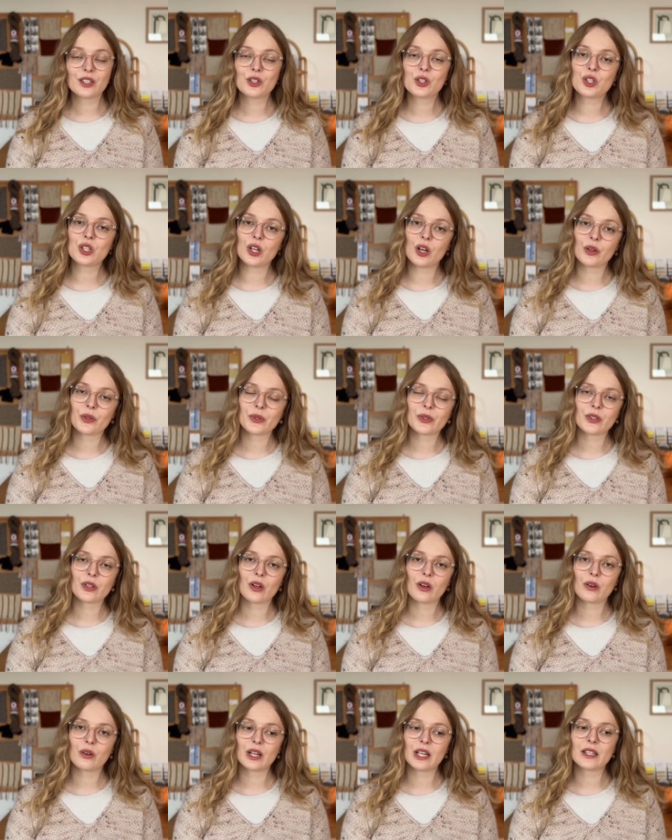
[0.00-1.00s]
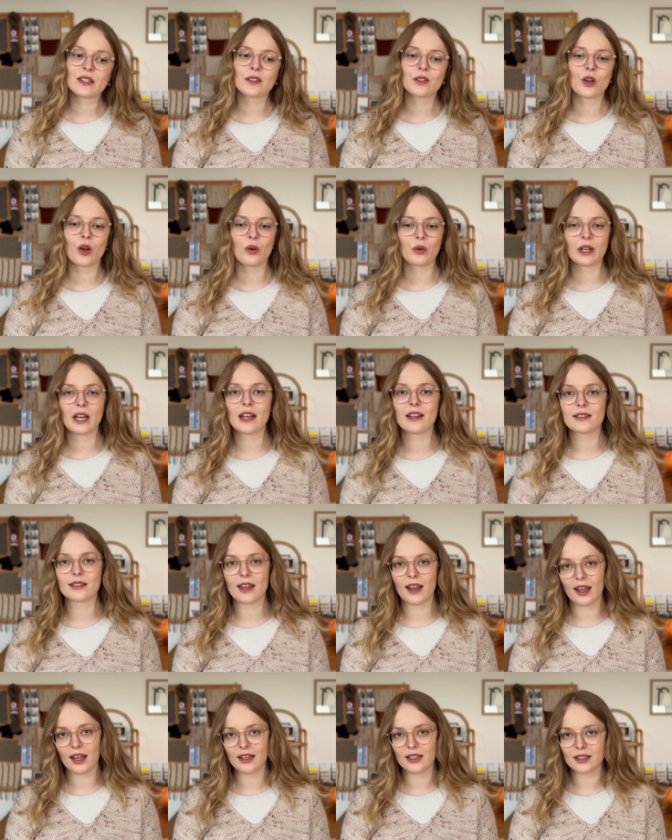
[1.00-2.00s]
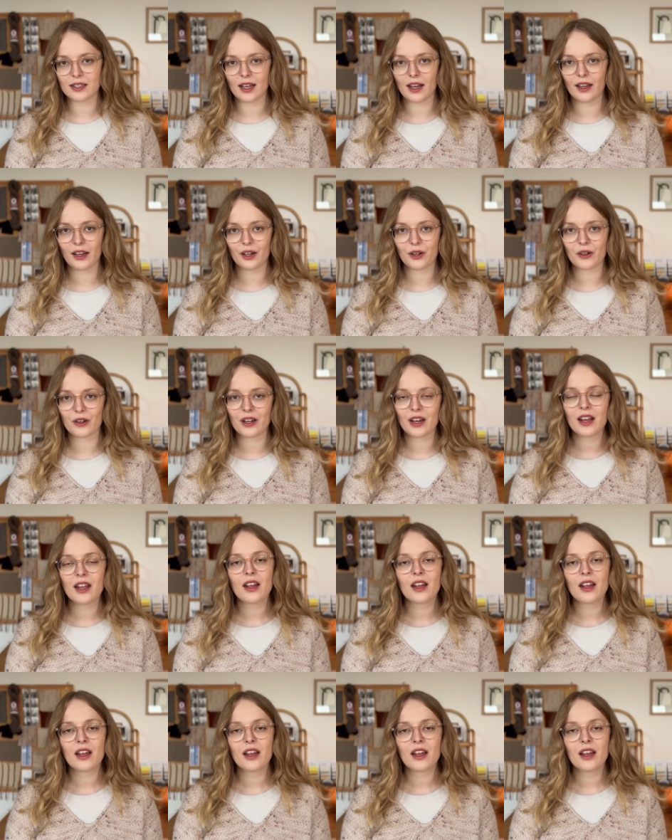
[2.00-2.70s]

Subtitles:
She also is known as a hand dyer